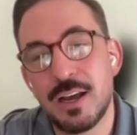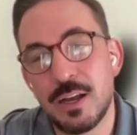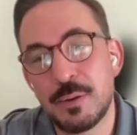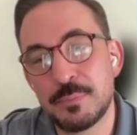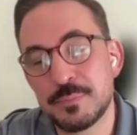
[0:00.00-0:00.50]

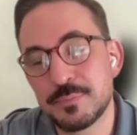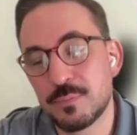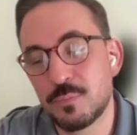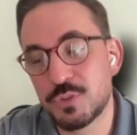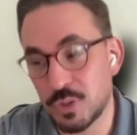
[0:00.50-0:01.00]
so
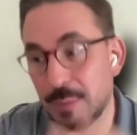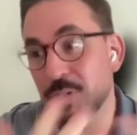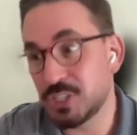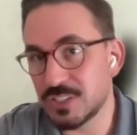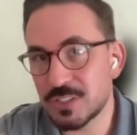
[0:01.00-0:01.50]

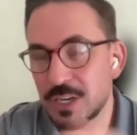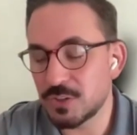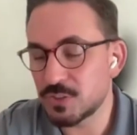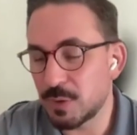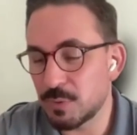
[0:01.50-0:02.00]
that machines could
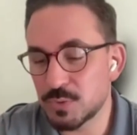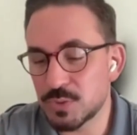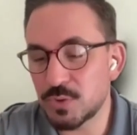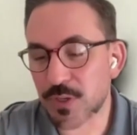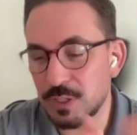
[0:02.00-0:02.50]
understand, which
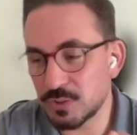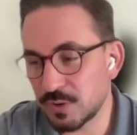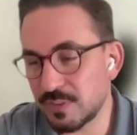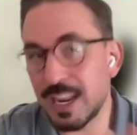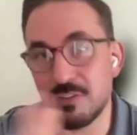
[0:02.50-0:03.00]
was sort
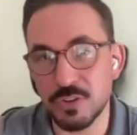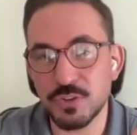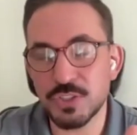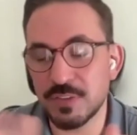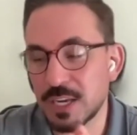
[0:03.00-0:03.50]
of an
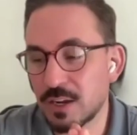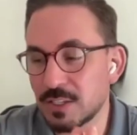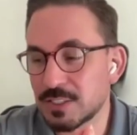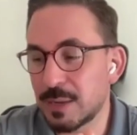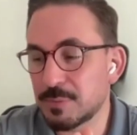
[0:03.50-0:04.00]
evolution of that
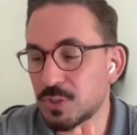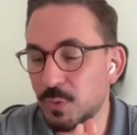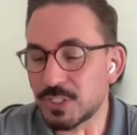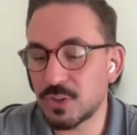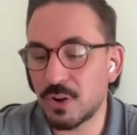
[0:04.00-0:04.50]
concept.
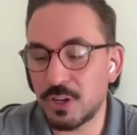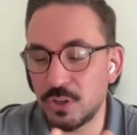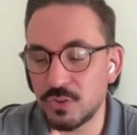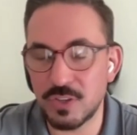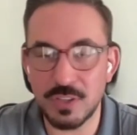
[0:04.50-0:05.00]
So we
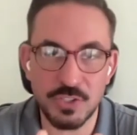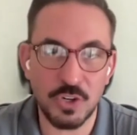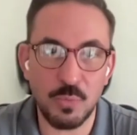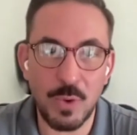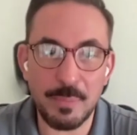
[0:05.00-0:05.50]
started using the
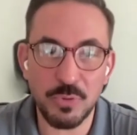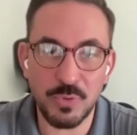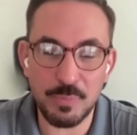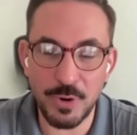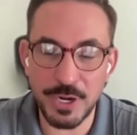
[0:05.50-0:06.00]
term Web
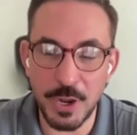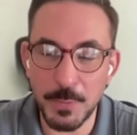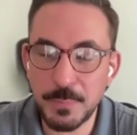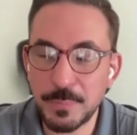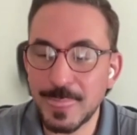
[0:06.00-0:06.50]

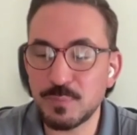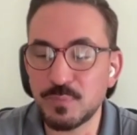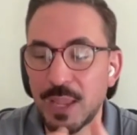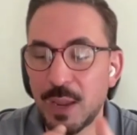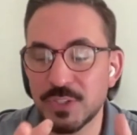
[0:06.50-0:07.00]
3.0
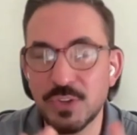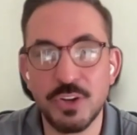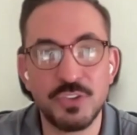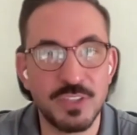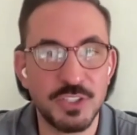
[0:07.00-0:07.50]
and we
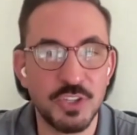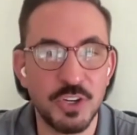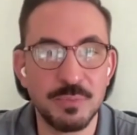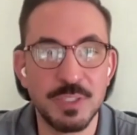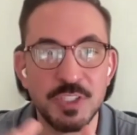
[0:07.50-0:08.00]
started using the
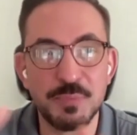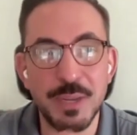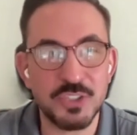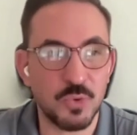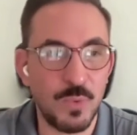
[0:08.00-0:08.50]
term the
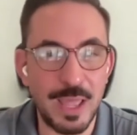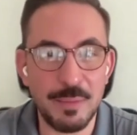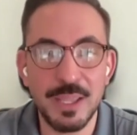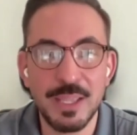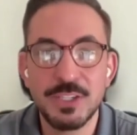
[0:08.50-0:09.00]
spatial
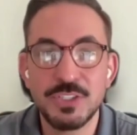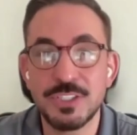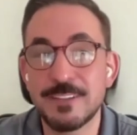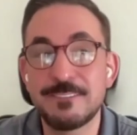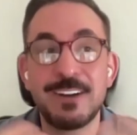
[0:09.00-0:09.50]
web
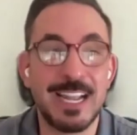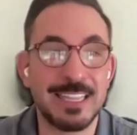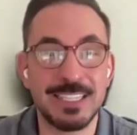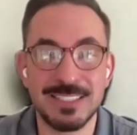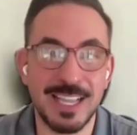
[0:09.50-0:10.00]
to
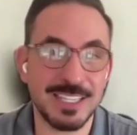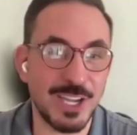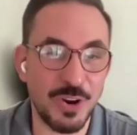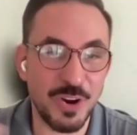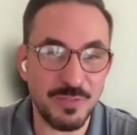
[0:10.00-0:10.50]
define this
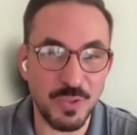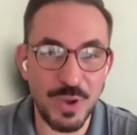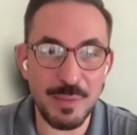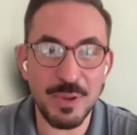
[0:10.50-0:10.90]
next era of the